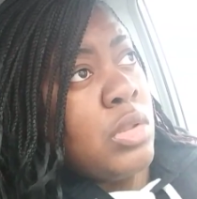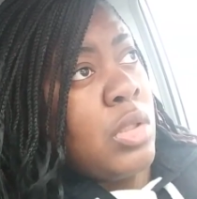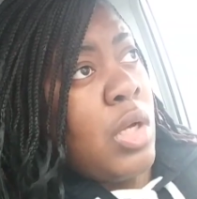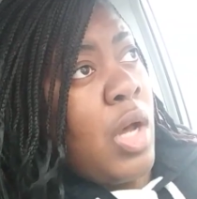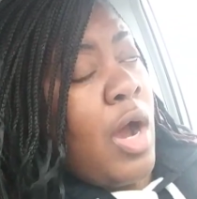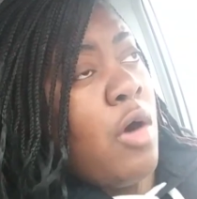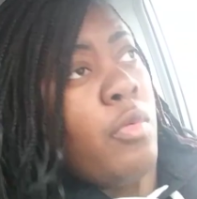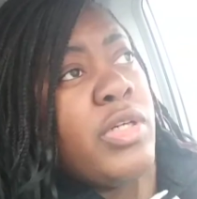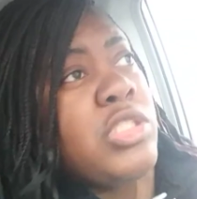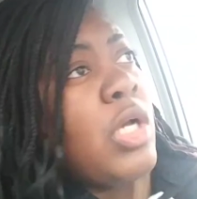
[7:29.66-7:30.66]
I don't
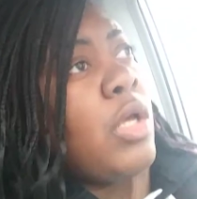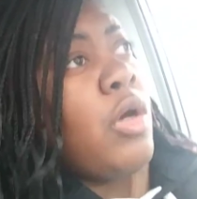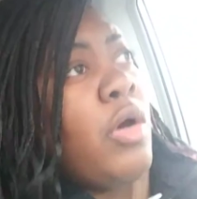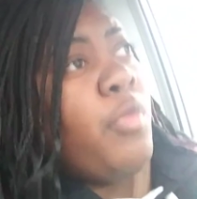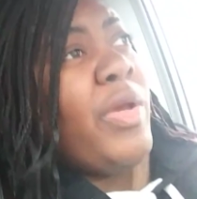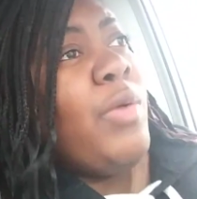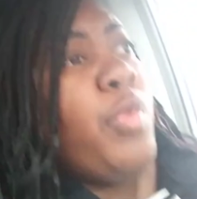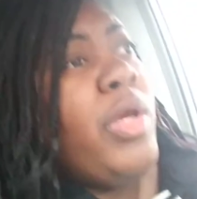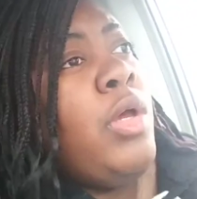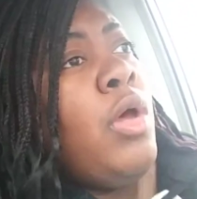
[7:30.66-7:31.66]
want y'all to go in.
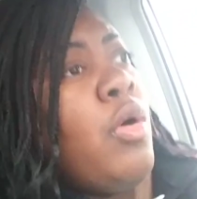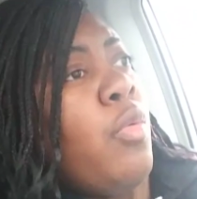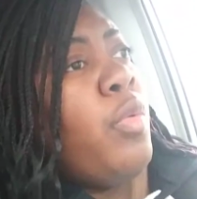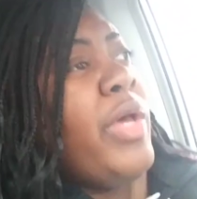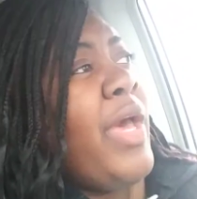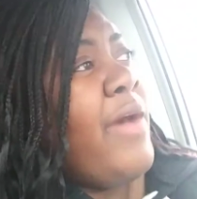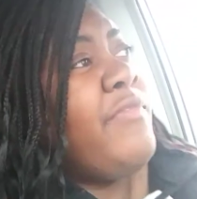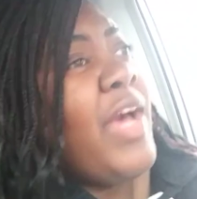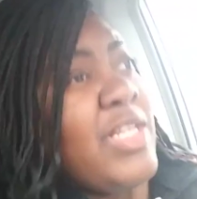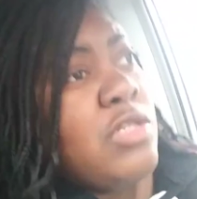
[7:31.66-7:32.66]
We have
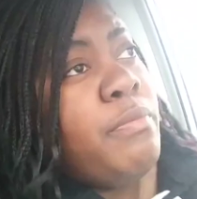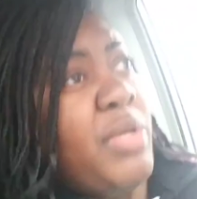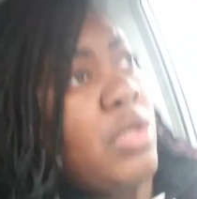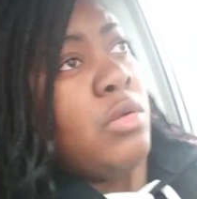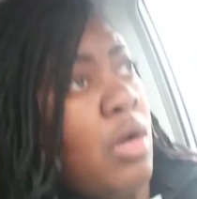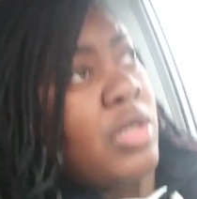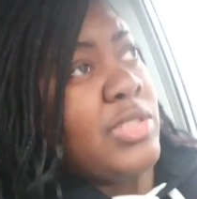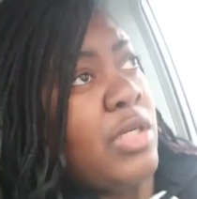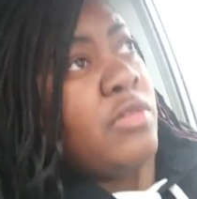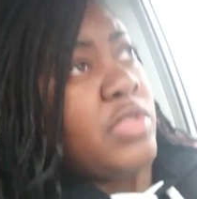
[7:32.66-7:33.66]
got to build
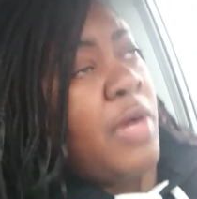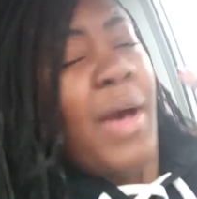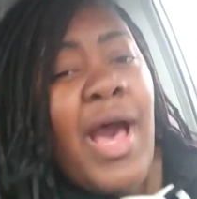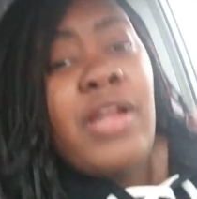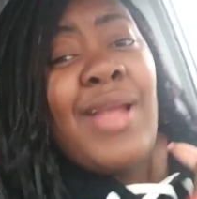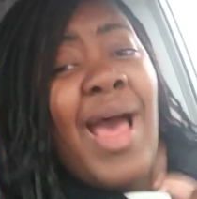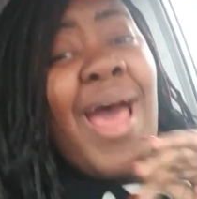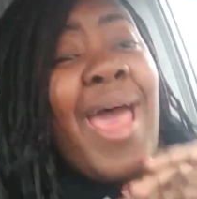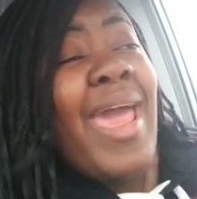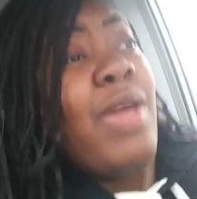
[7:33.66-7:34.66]
ourselves up. I
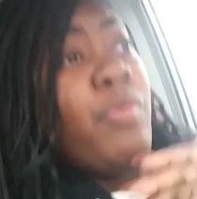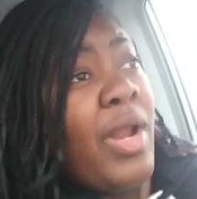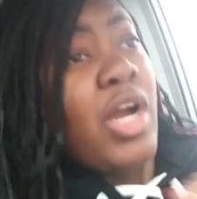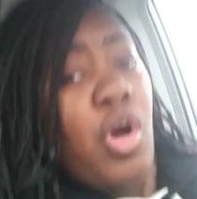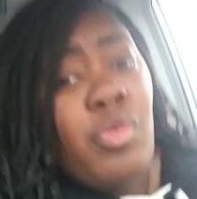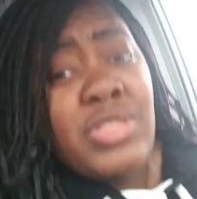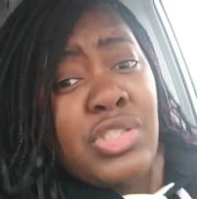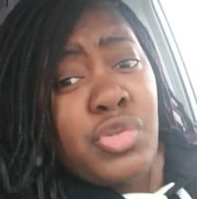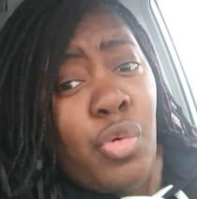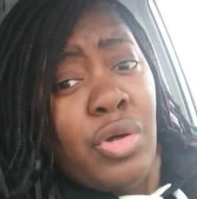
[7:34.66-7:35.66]
hate when I go into
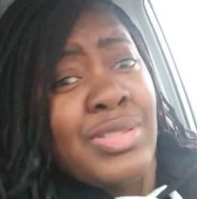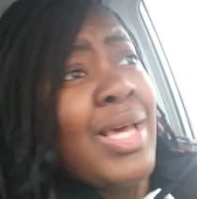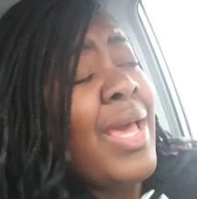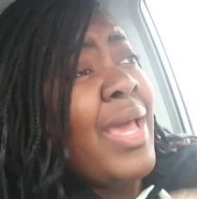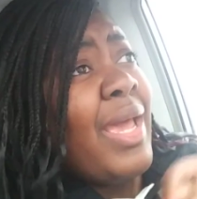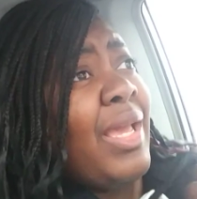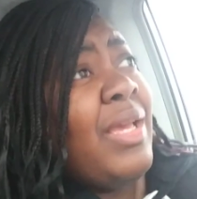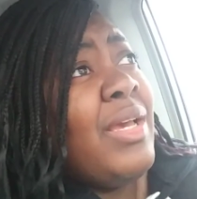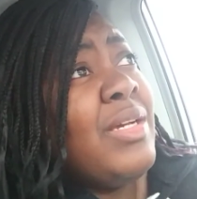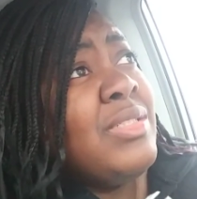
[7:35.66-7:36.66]
stores
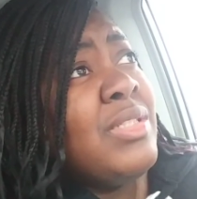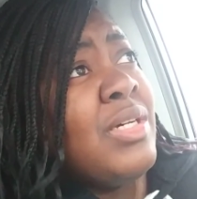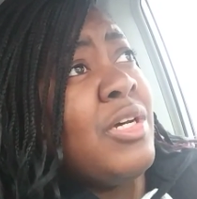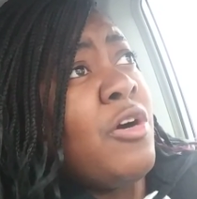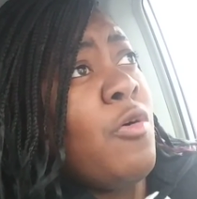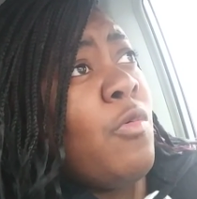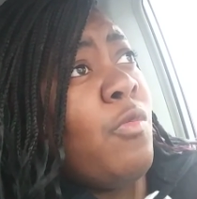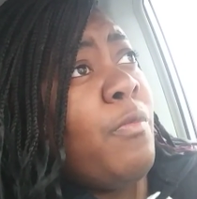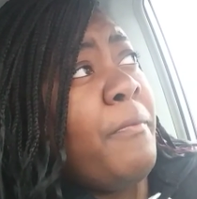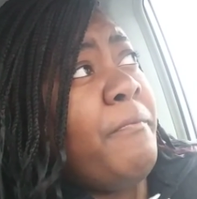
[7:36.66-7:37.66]
and
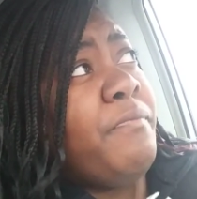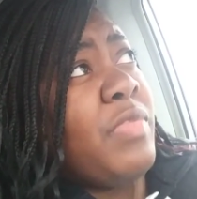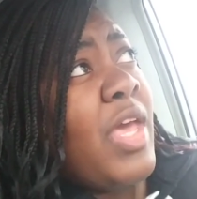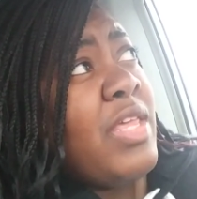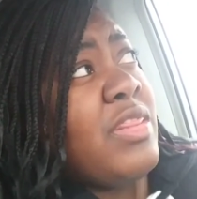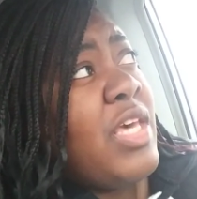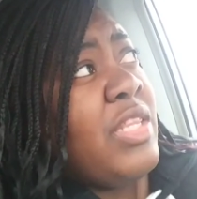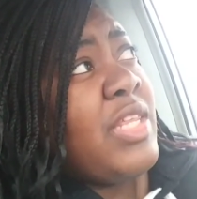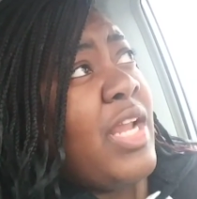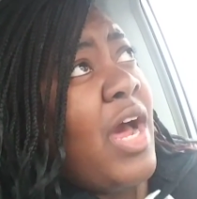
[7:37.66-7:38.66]
they think
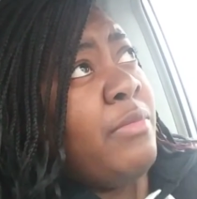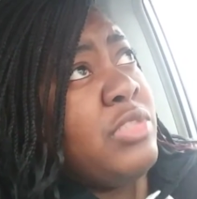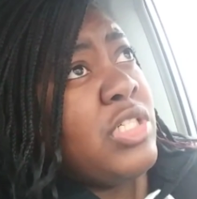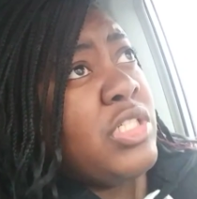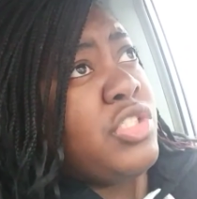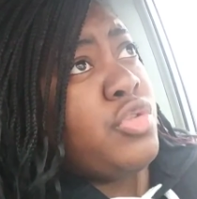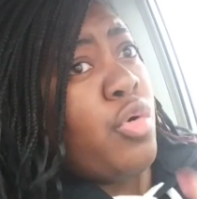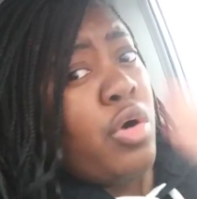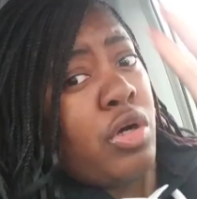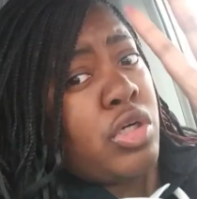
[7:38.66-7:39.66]
that I'm just
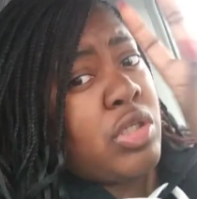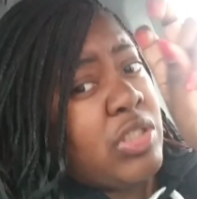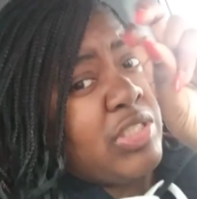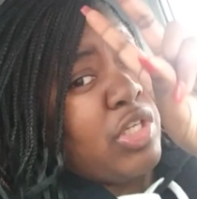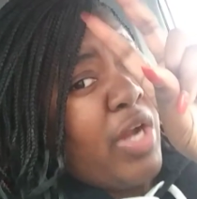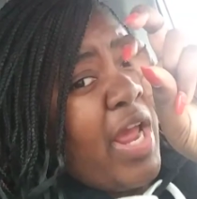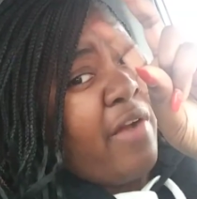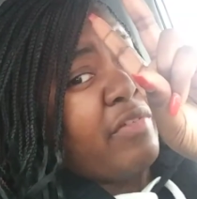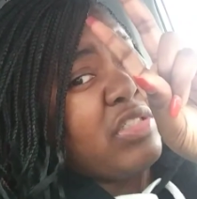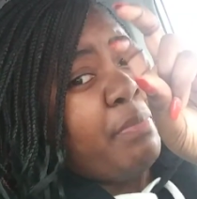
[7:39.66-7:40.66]
your considered
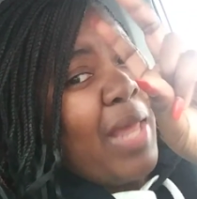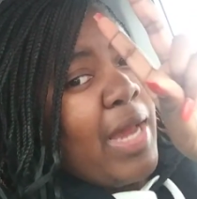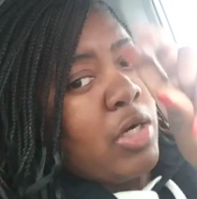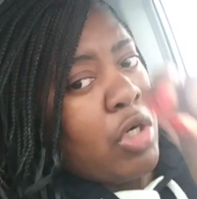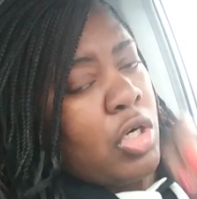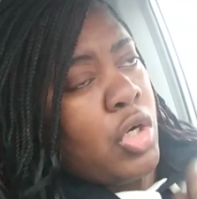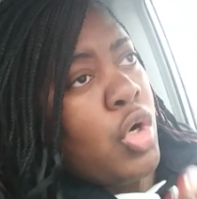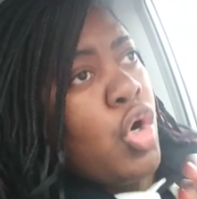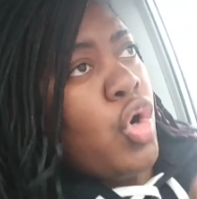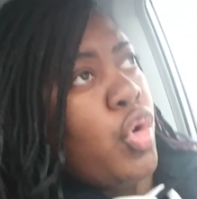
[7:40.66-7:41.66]
average black girl
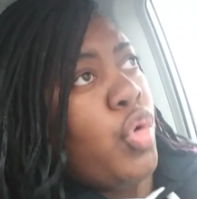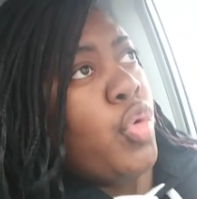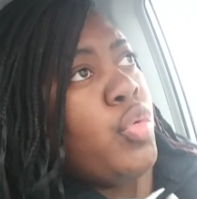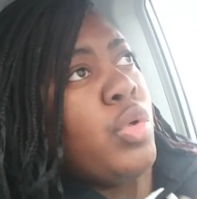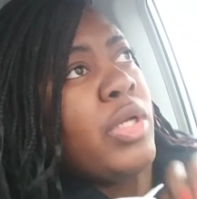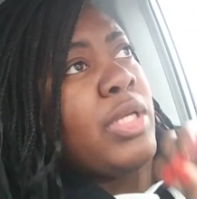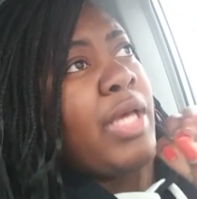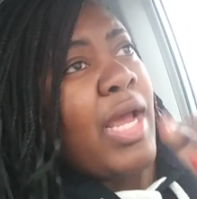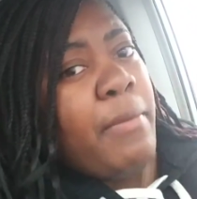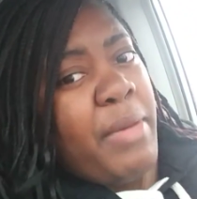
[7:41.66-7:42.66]
who got
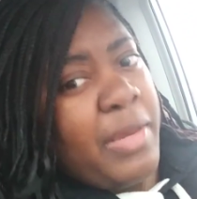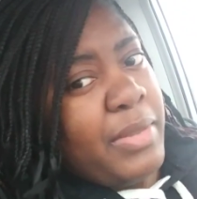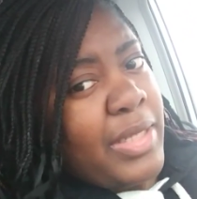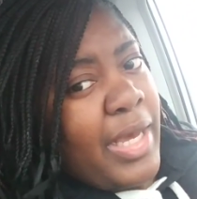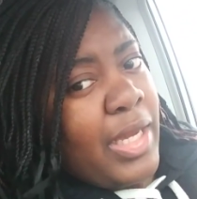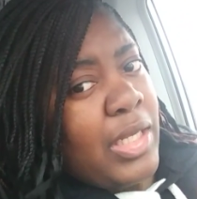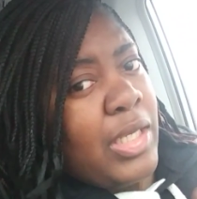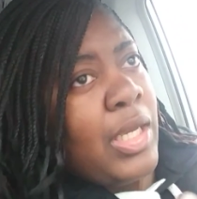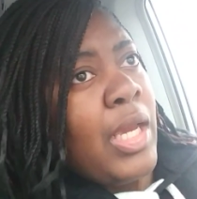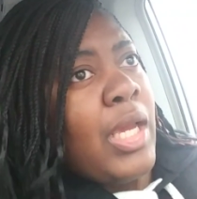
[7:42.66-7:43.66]
a baby
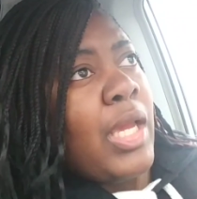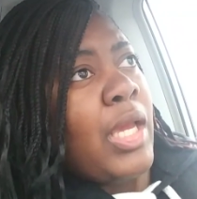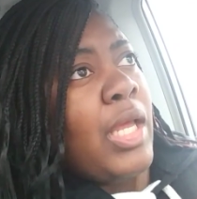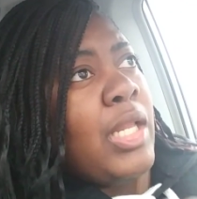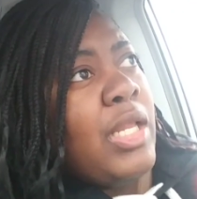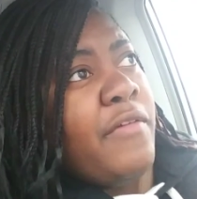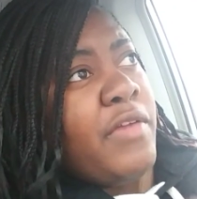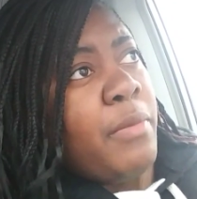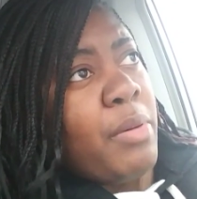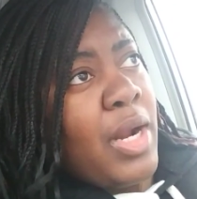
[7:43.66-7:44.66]
daddy and live in the
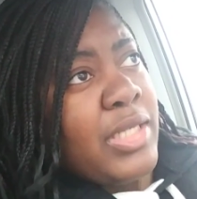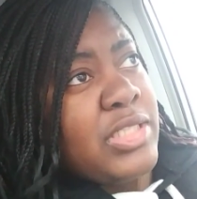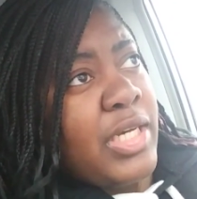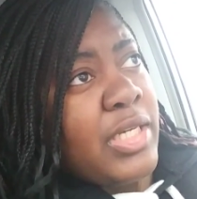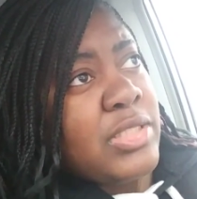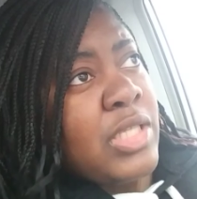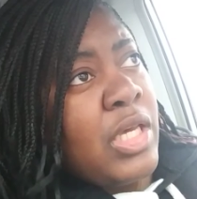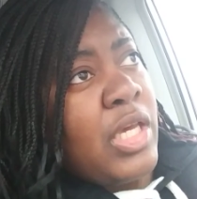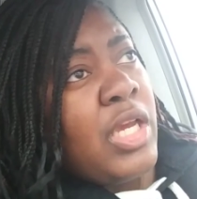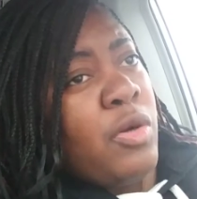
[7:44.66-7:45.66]
projects
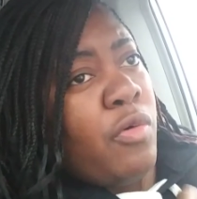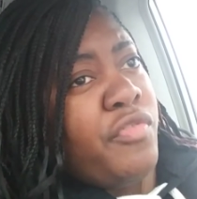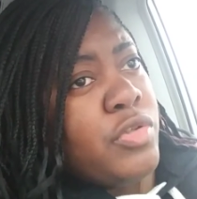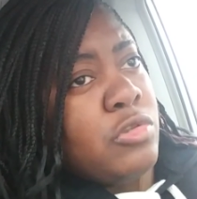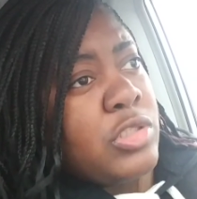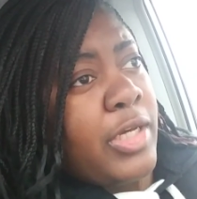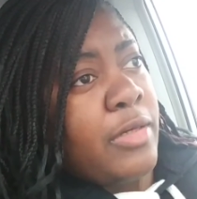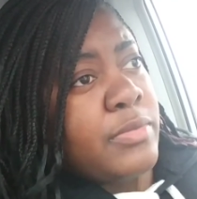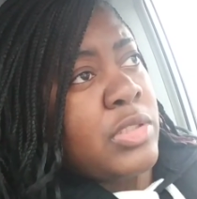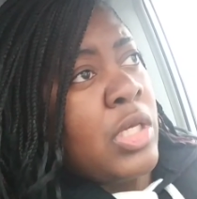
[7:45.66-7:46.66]
and on food stamps.